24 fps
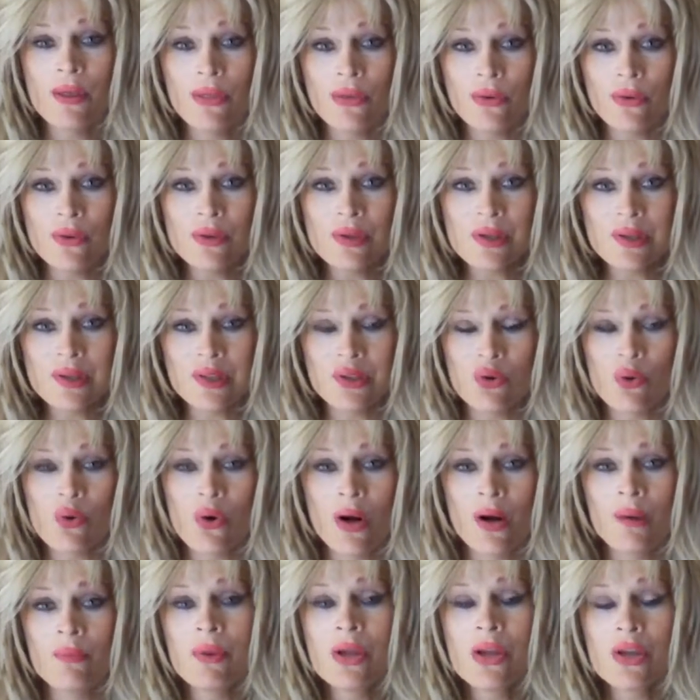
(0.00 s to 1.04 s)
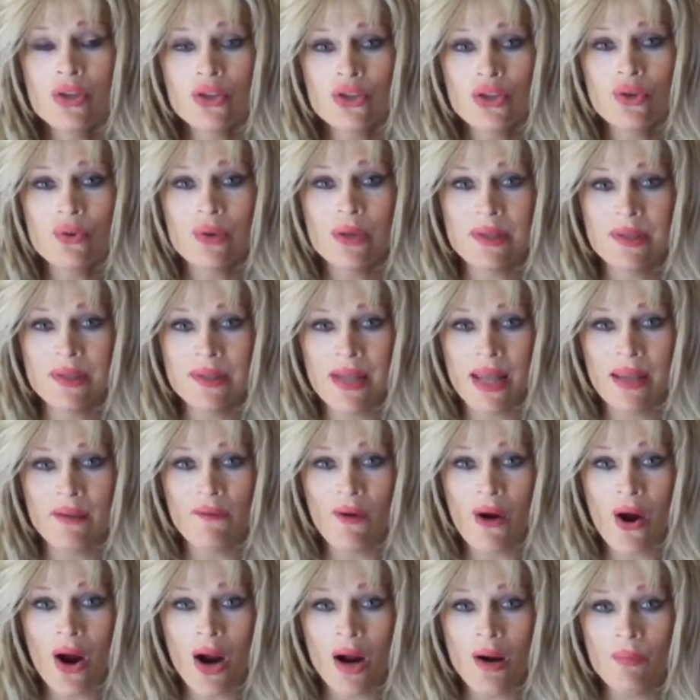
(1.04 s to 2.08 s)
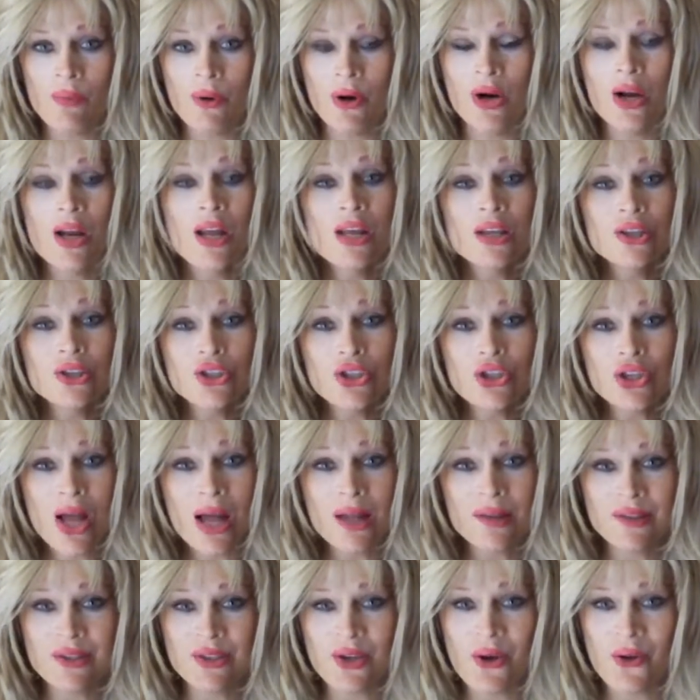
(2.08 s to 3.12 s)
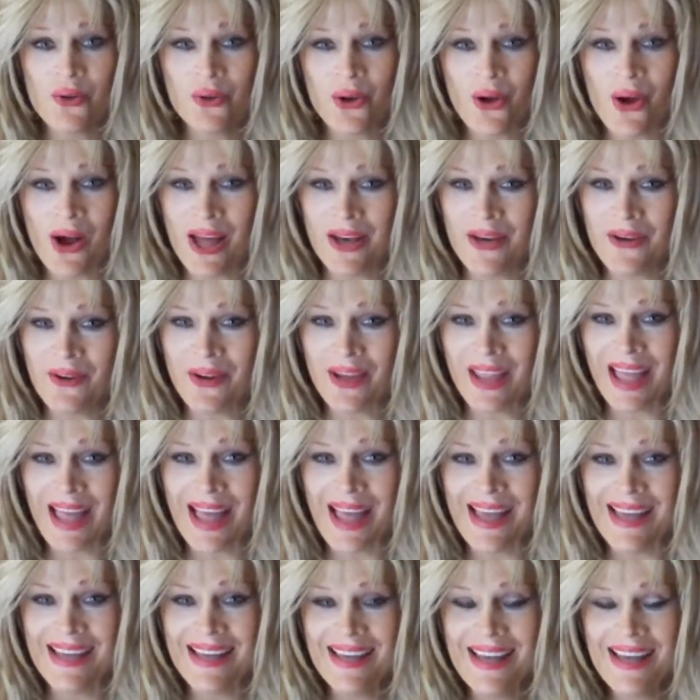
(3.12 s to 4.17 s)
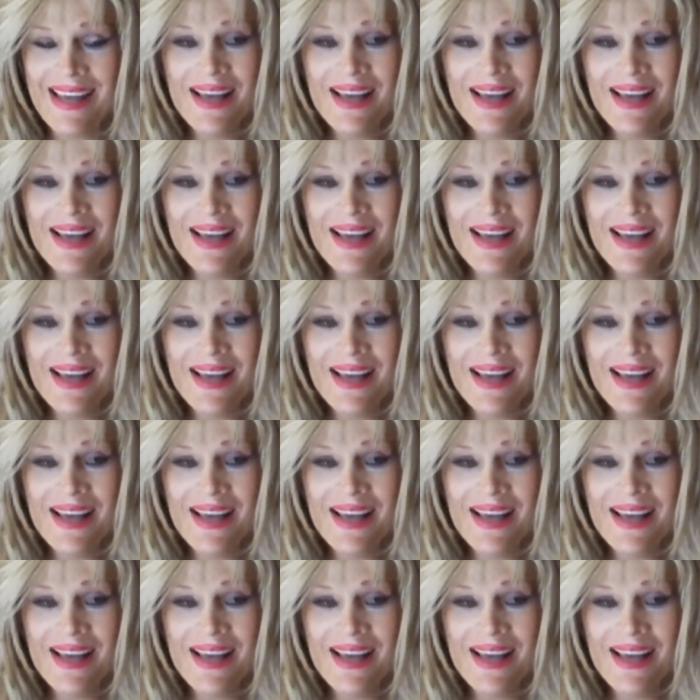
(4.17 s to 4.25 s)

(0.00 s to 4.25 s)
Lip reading: through the storm to a safe harbor. Just hold on, okay?